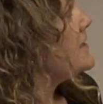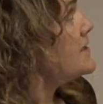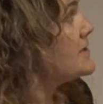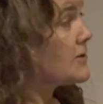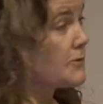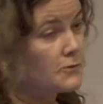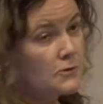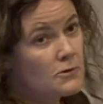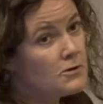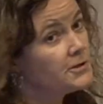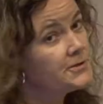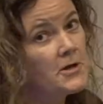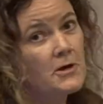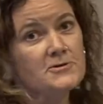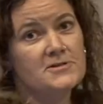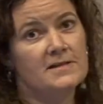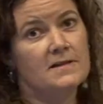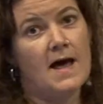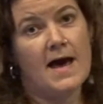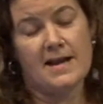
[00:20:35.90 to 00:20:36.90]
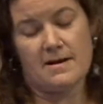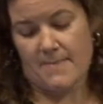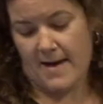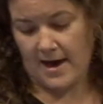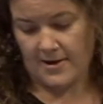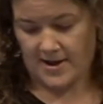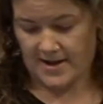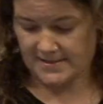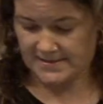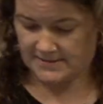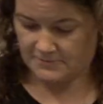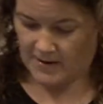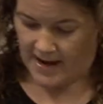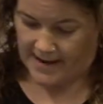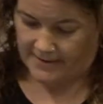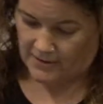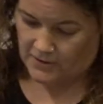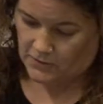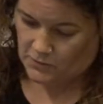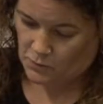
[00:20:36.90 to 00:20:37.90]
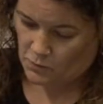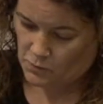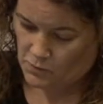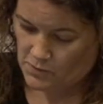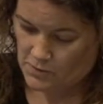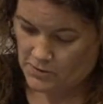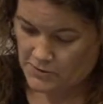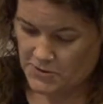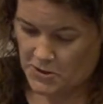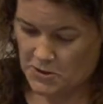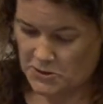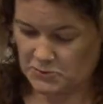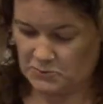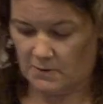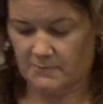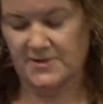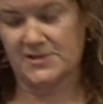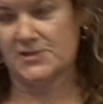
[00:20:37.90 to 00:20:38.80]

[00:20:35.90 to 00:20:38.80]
So Google knows a lot about us, right? Google knows what